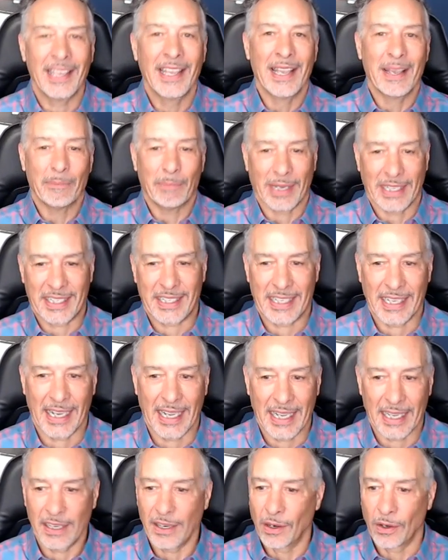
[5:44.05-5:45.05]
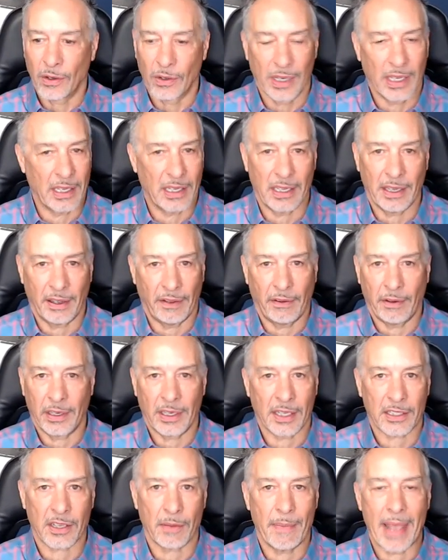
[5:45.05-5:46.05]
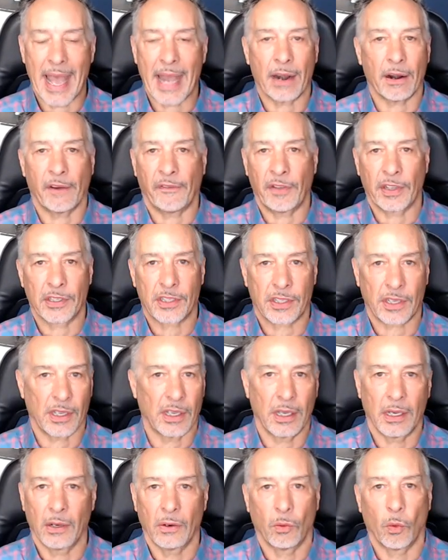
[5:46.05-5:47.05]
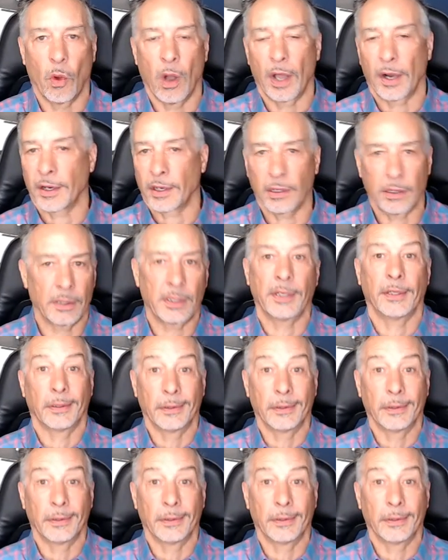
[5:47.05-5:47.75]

But, it doesn't matter if it's one or,